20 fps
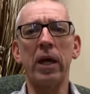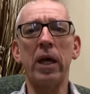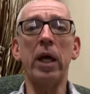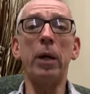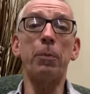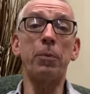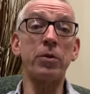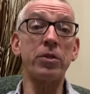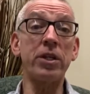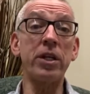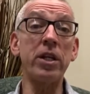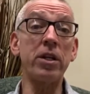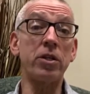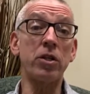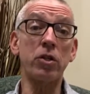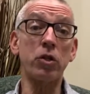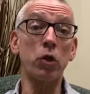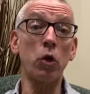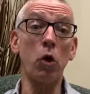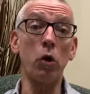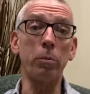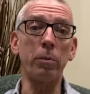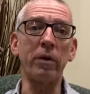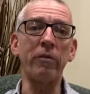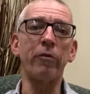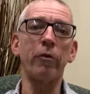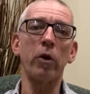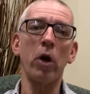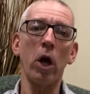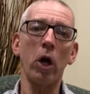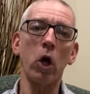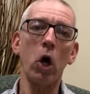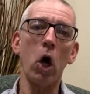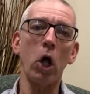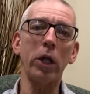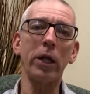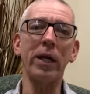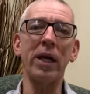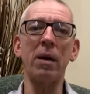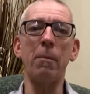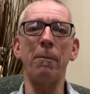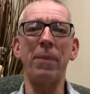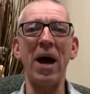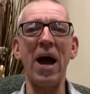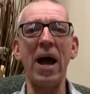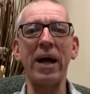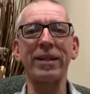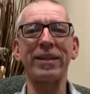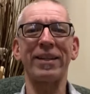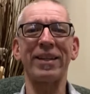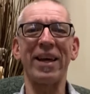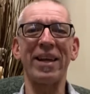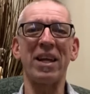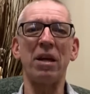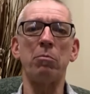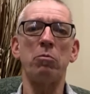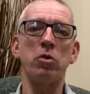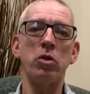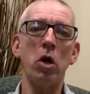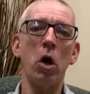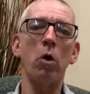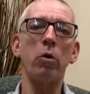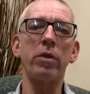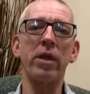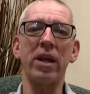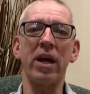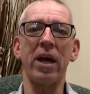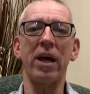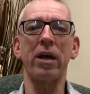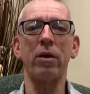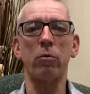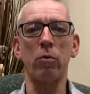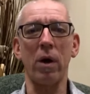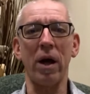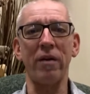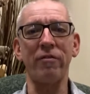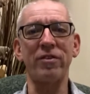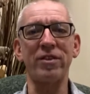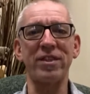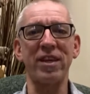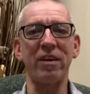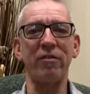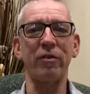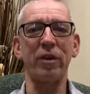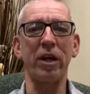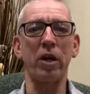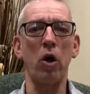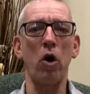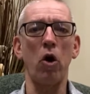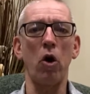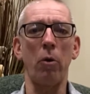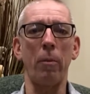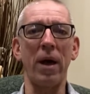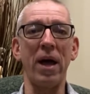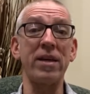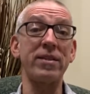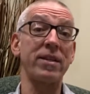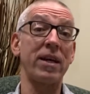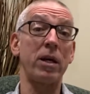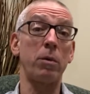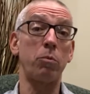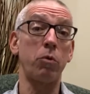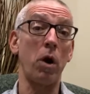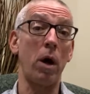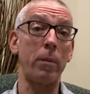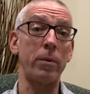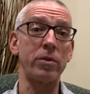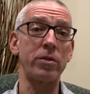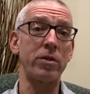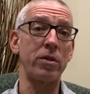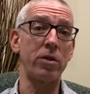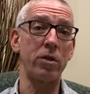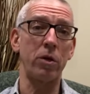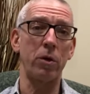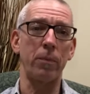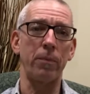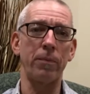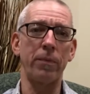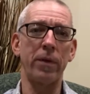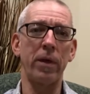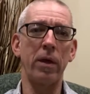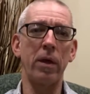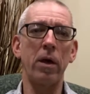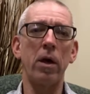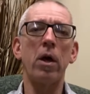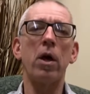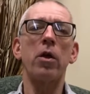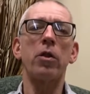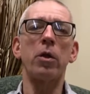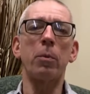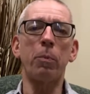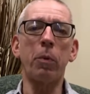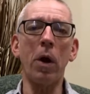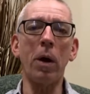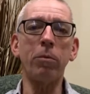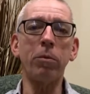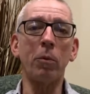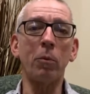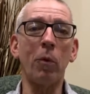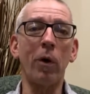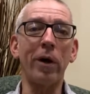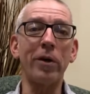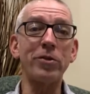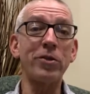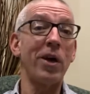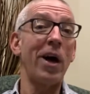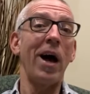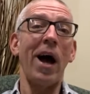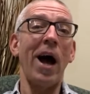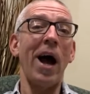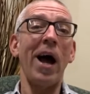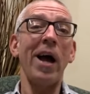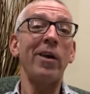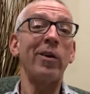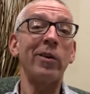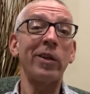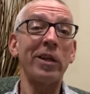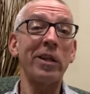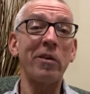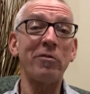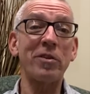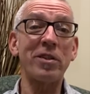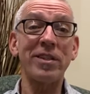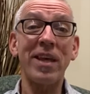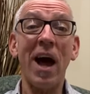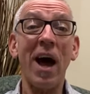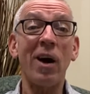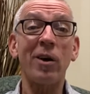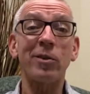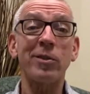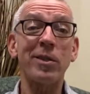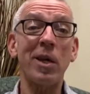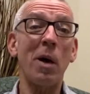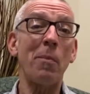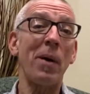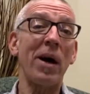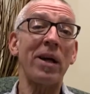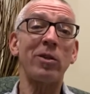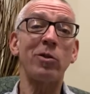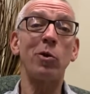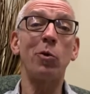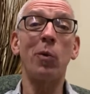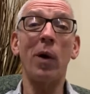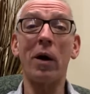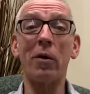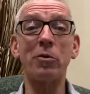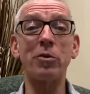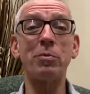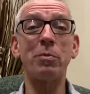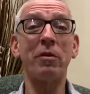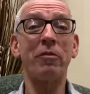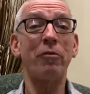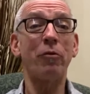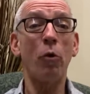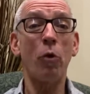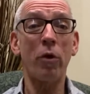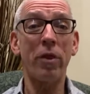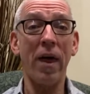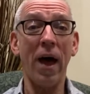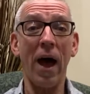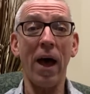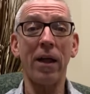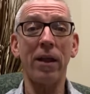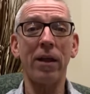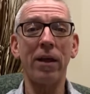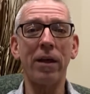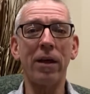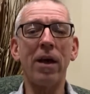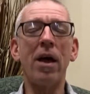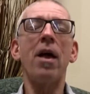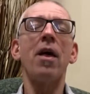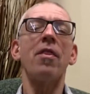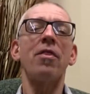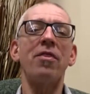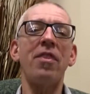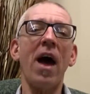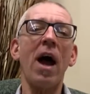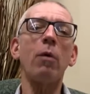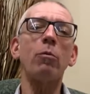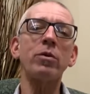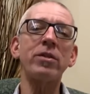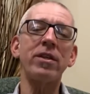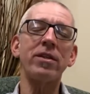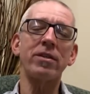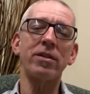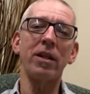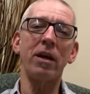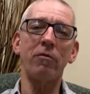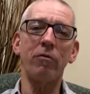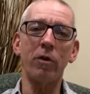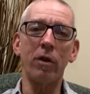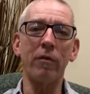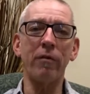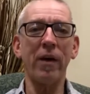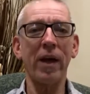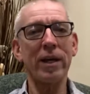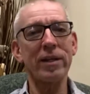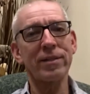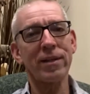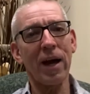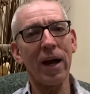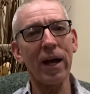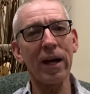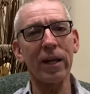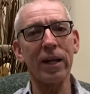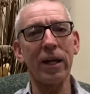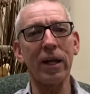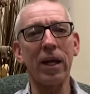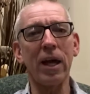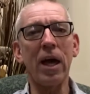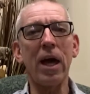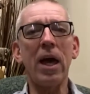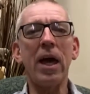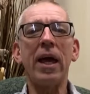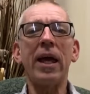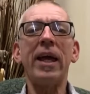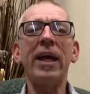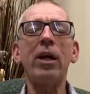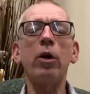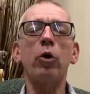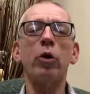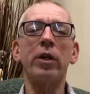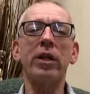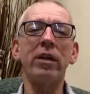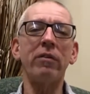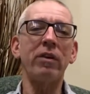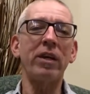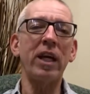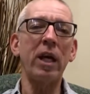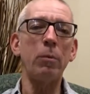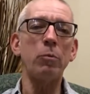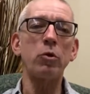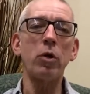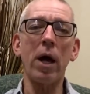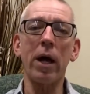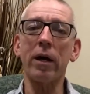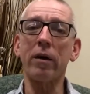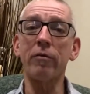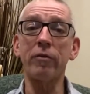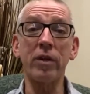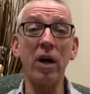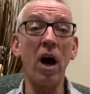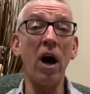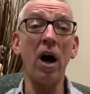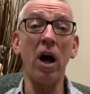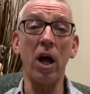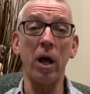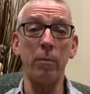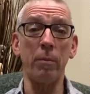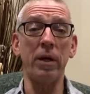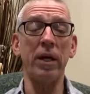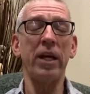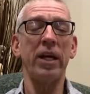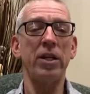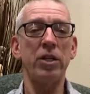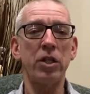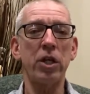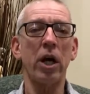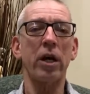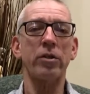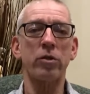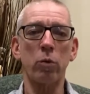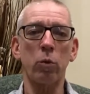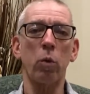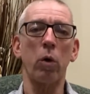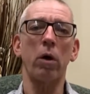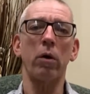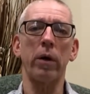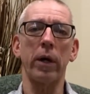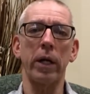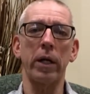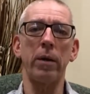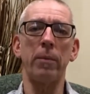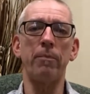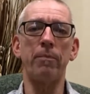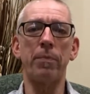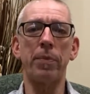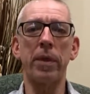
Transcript: He proceeded to scold me for not calling him back to let him know that I had arrived safely at home, as I had promised to do. The problem was, I'd only left his house about two hours before that. That was his level of anxiety. He couldn't even keep track of time, he just worried.